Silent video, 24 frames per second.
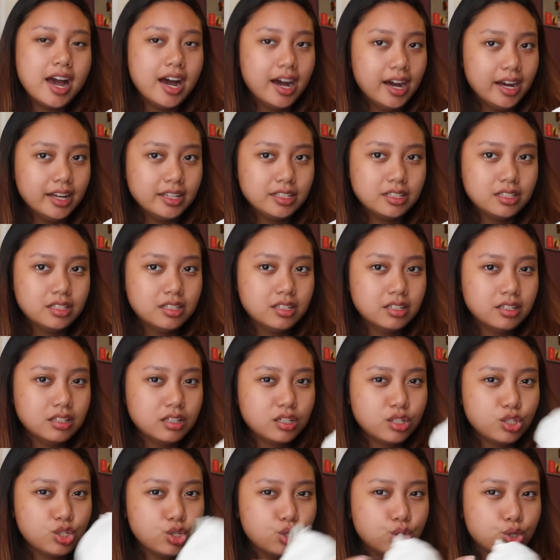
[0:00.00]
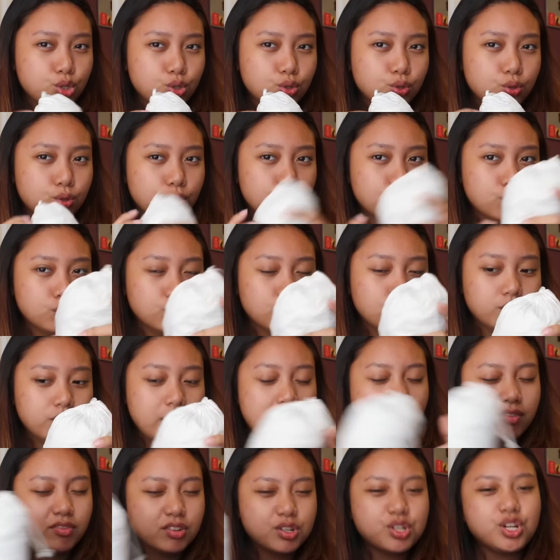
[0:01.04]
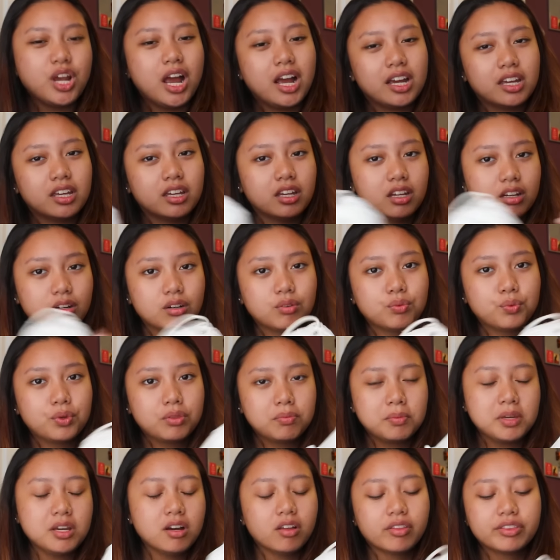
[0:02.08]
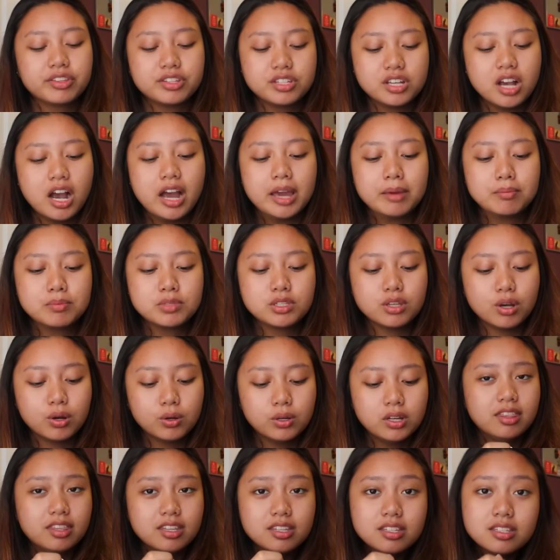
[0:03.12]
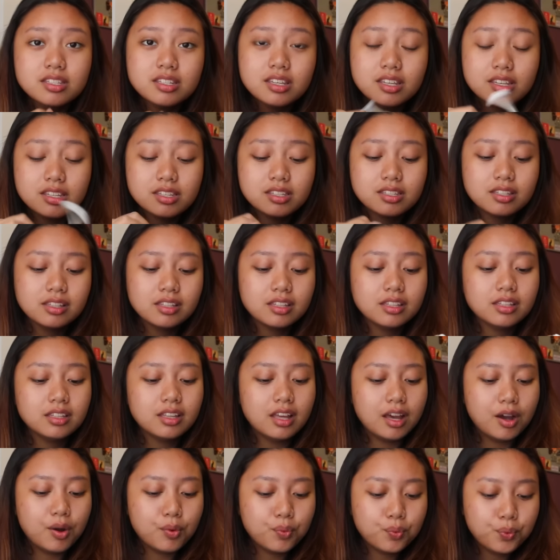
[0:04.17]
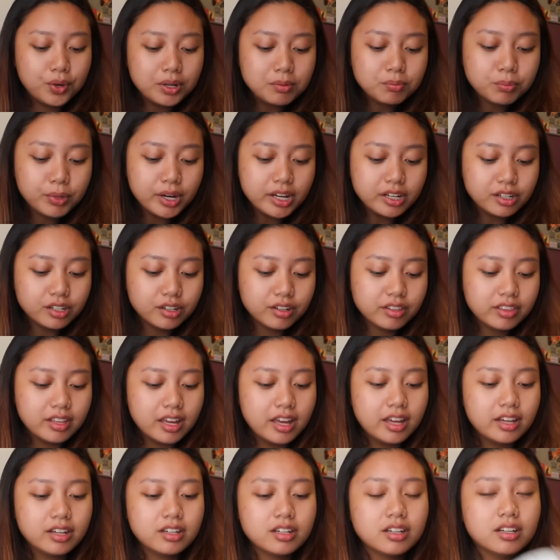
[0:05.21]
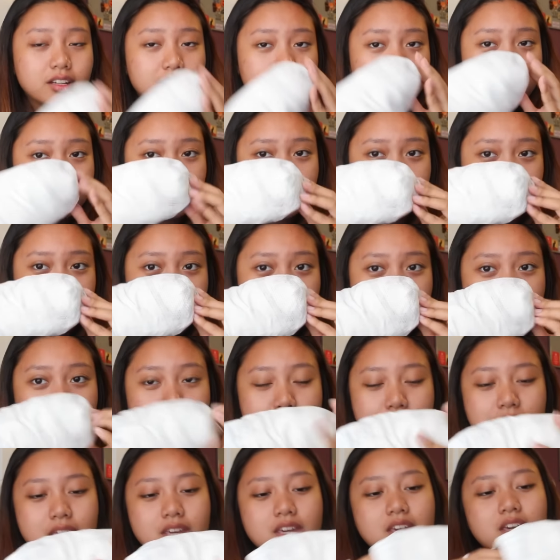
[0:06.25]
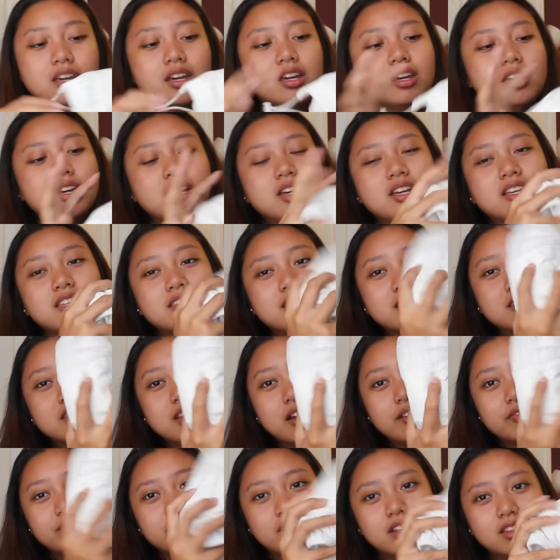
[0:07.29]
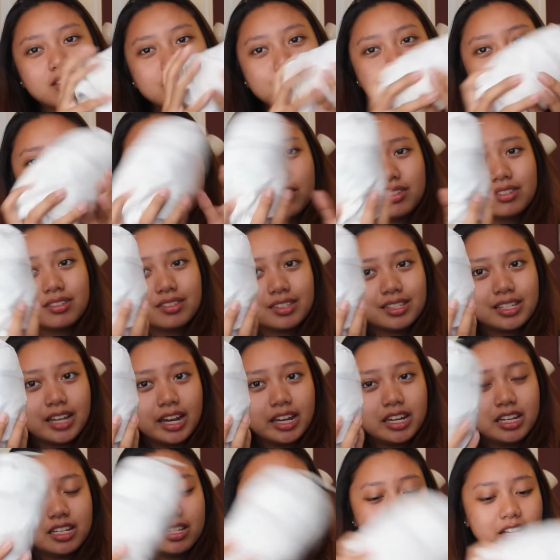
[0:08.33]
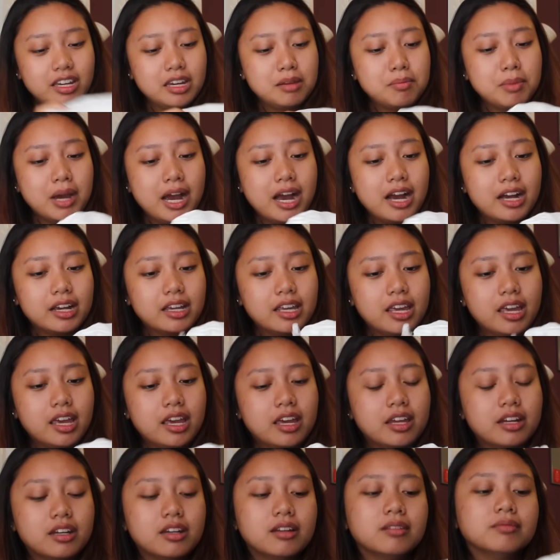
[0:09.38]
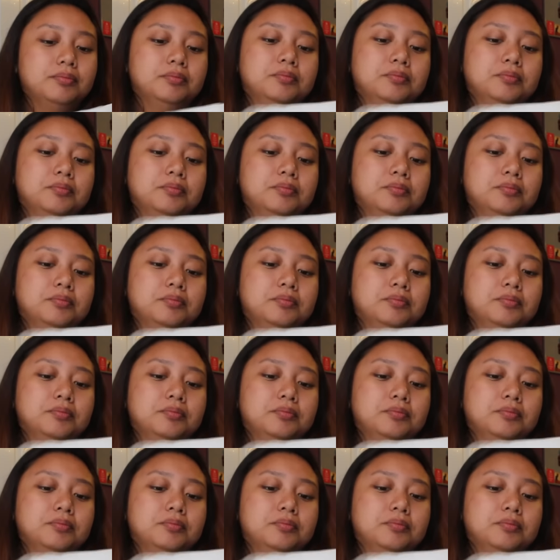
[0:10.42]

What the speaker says: had to have a jacket with me all the time. So this is a windbreaker that can be stuffed into this tiny bag, and